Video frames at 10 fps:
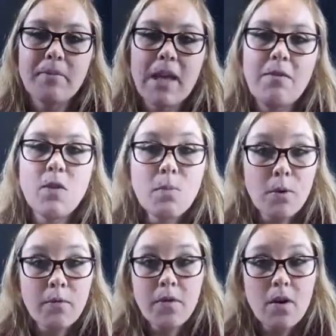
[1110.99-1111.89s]
If you'd
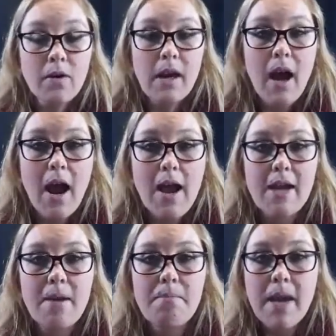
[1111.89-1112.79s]
prefer that
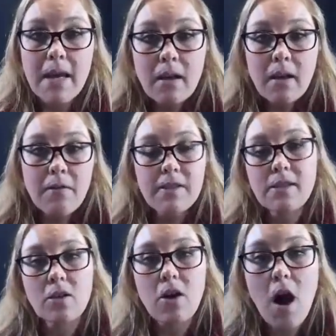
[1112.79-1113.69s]
I mail a
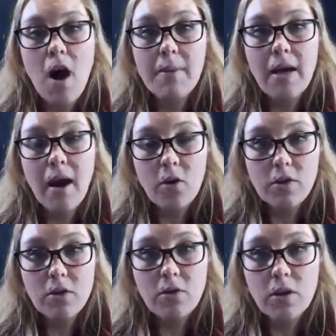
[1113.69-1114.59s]
physical copy out
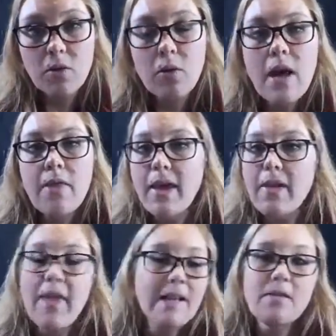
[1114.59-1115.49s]
to you,
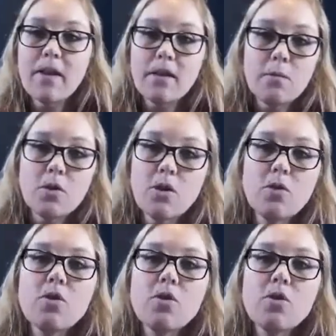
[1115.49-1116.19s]
then that's available too.